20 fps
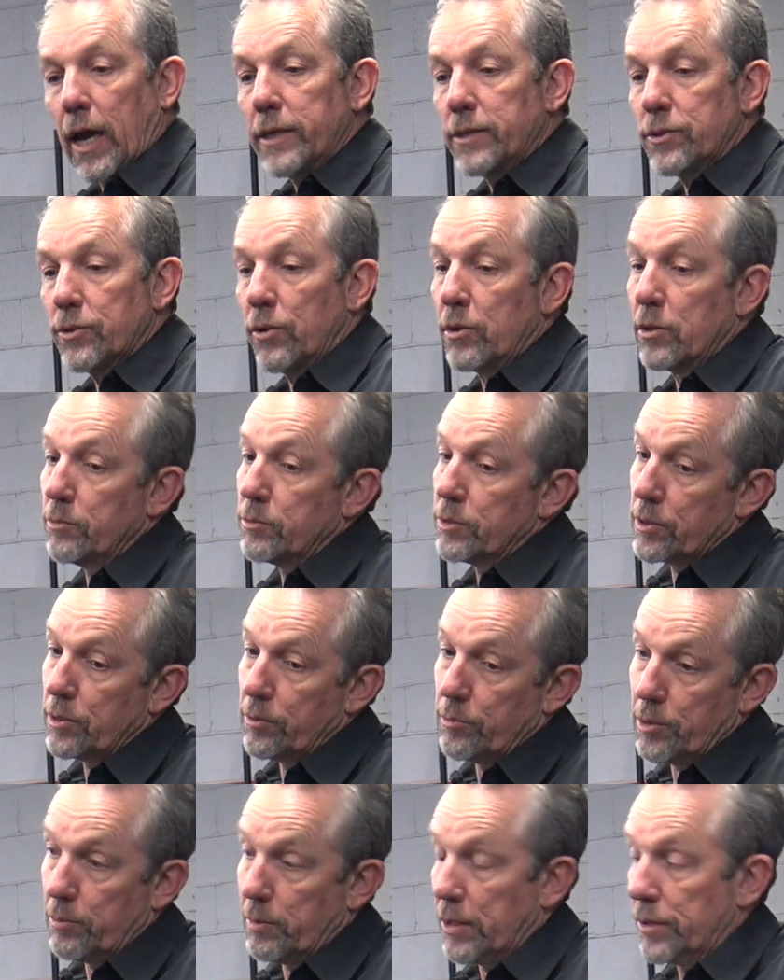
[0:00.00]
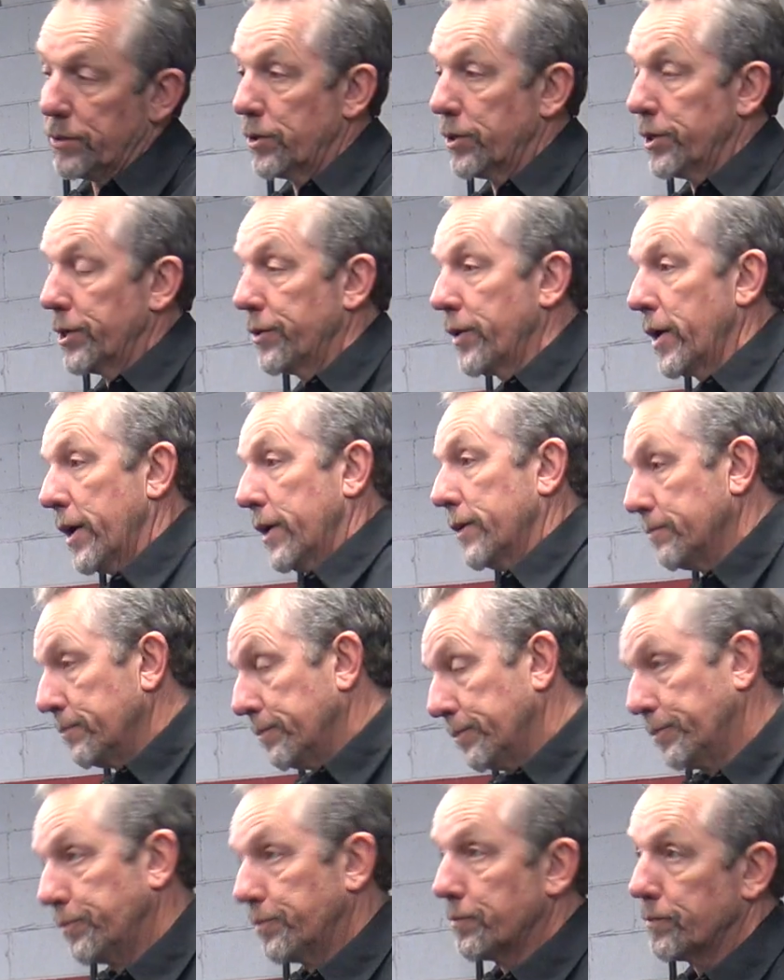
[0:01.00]
told him it's gonna be about 30 grand
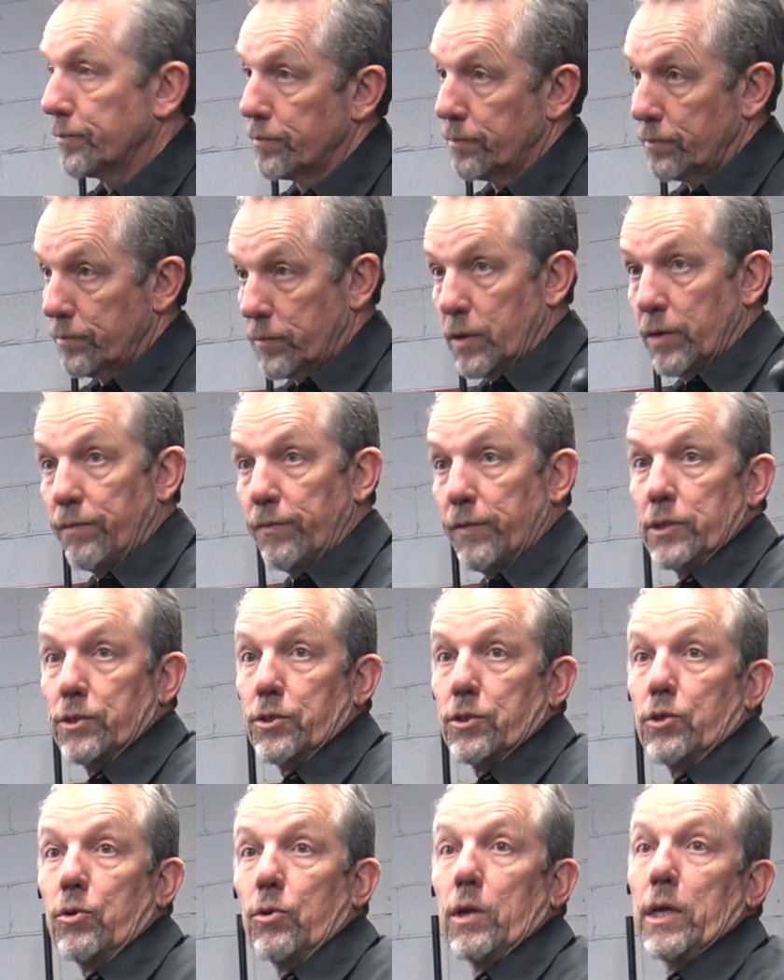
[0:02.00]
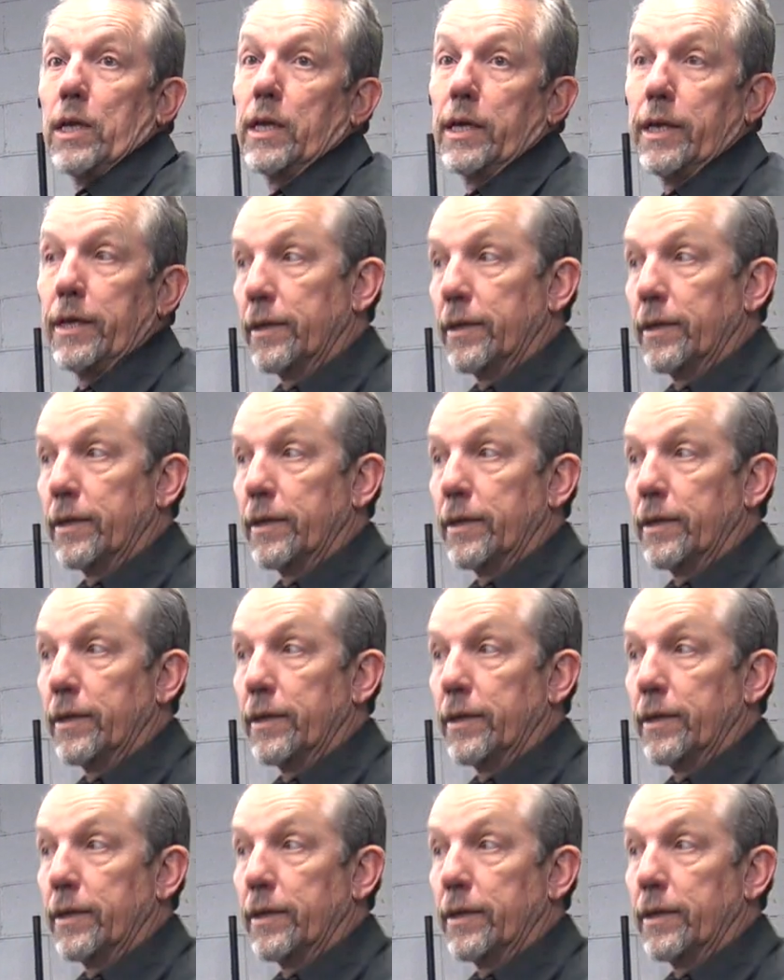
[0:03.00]
to fix the coolant.